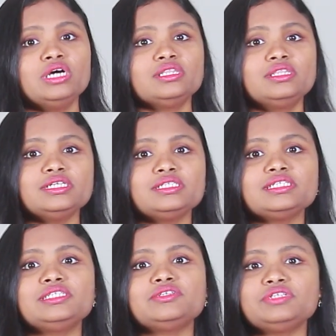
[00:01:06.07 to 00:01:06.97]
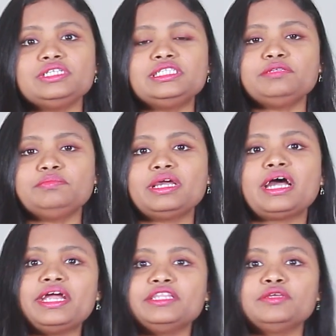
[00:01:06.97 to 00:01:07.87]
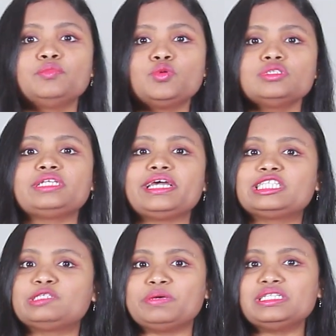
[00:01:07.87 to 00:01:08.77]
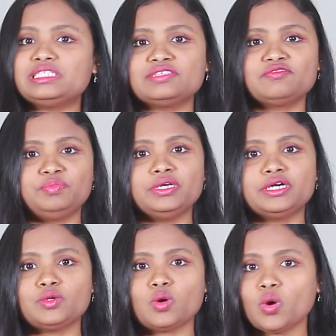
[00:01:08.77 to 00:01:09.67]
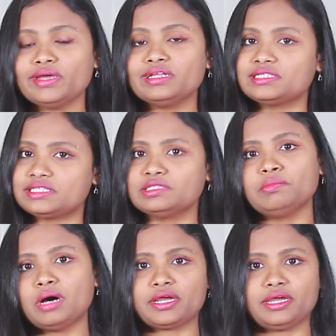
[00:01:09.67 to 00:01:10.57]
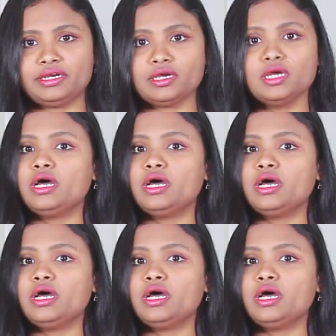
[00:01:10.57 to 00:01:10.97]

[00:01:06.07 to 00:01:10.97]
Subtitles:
This is the reason behind the most expensive beard oils in the market.